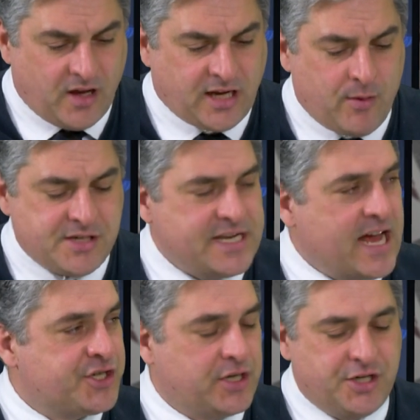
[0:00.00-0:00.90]
go into
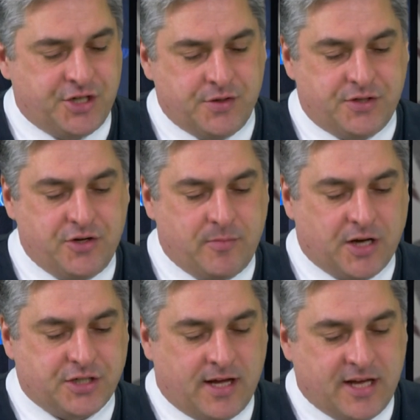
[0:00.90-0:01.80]
national issues too
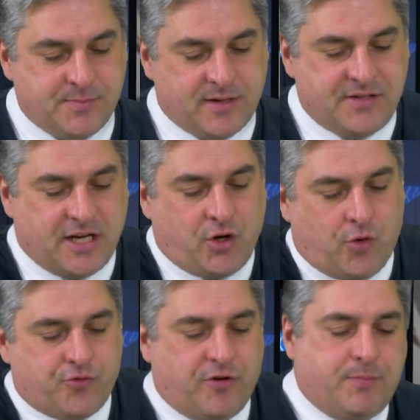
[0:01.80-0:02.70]
much like this. But they say,
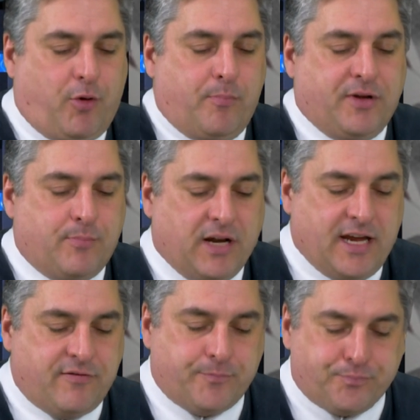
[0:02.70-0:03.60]
contrary to popular
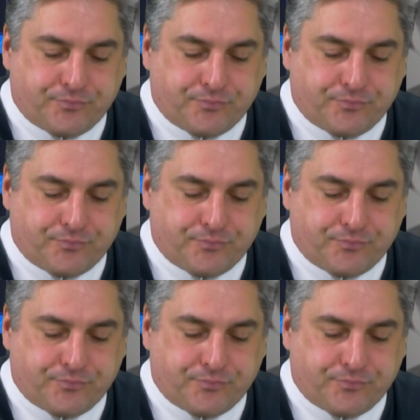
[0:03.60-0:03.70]
belief,